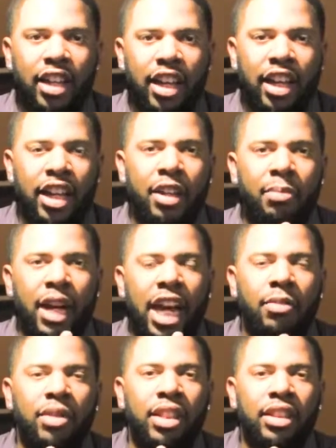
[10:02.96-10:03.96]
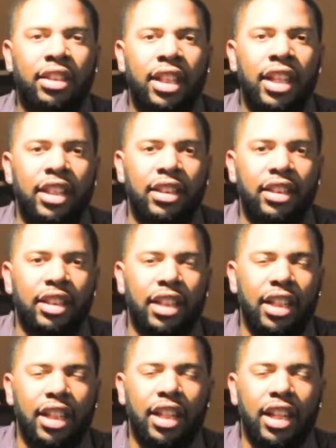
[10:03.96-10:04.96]
in the Bible it says,
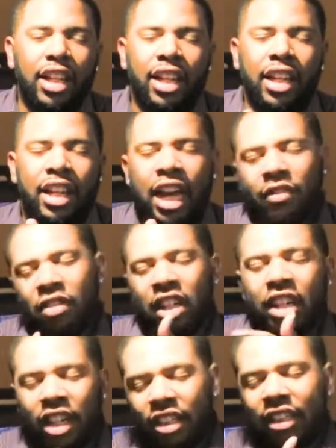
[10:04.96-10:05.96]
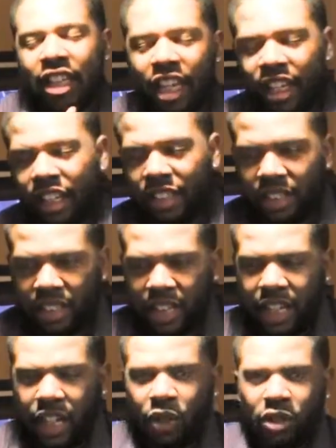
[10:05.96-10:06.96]
and I really didn't understand it until
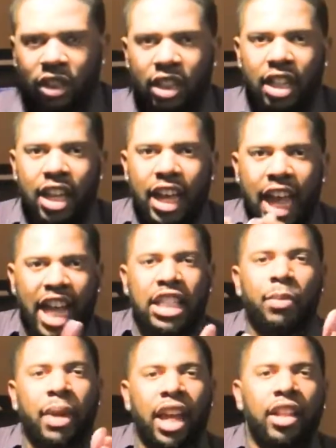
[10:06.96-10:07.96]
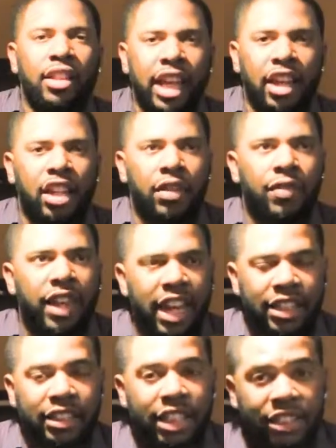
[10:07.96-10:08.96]
I got older. As a man thinketh,
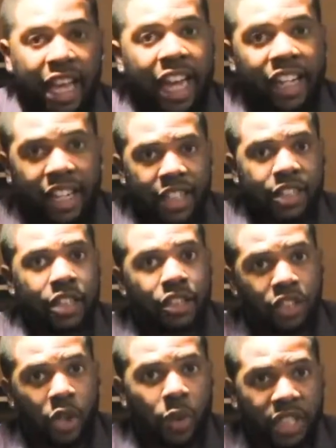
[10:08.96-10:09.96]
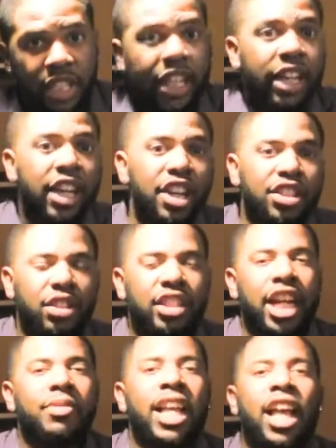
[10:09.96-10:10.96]
instantaneous, so is he. So
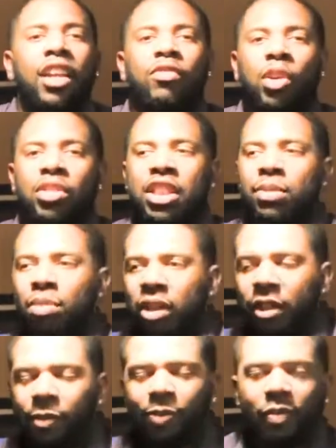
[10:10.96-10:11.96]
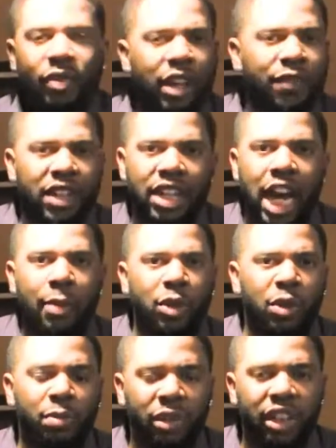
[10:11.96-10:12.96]
James Allen wrote this book, a
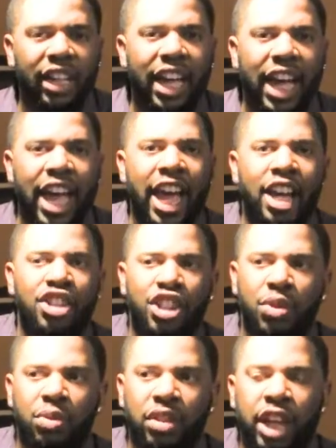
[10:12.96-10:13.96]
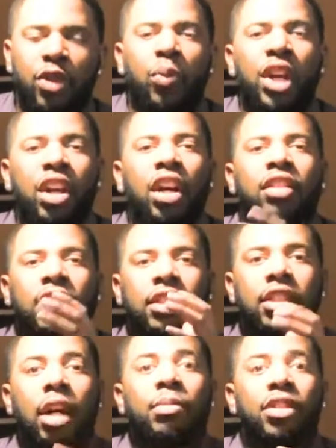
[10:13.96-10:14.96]
phenomenal book. As you think, we are the
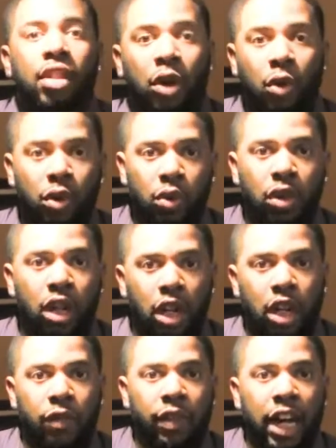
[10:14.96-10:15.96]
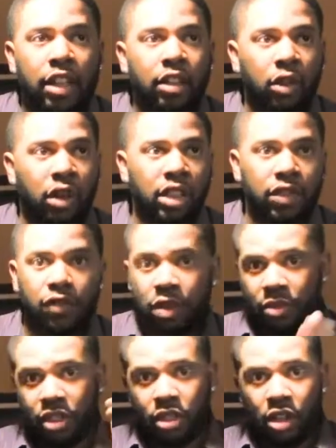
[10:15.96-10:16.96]
sum total of our thoughts
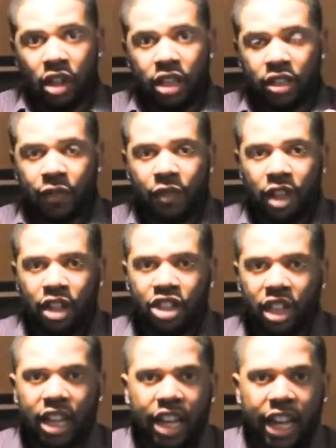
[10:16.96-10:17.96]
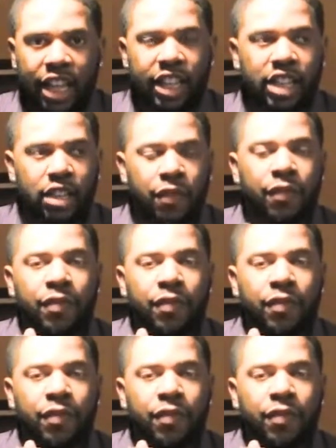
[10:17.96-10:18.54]
from start to finish. And there's